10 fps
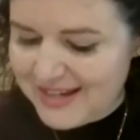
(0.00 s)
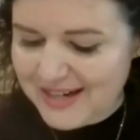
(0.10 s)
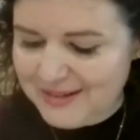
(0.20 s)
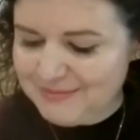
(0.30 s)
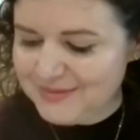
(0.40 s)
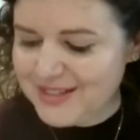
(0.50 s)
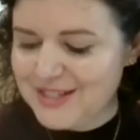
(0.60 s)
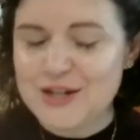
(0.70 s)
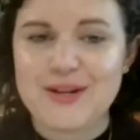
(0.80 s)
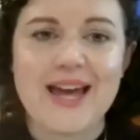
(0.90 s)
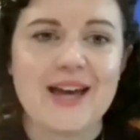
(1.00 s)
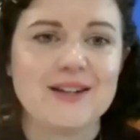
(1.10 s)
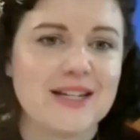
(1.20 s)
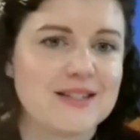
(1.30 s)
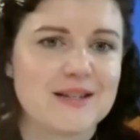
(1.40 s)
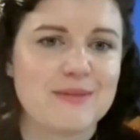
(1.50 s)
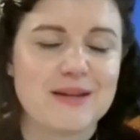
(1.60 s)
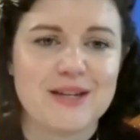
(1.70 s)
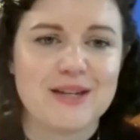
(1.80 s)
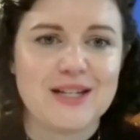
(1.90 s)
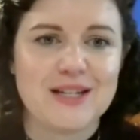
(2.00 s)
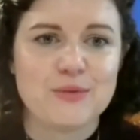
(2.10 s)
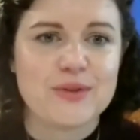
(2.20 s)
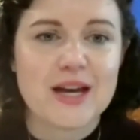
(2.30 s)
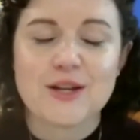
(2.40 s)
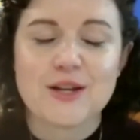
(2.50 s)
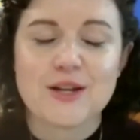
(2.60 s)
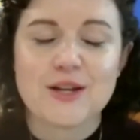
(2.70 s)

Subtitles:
and how text can make meaning without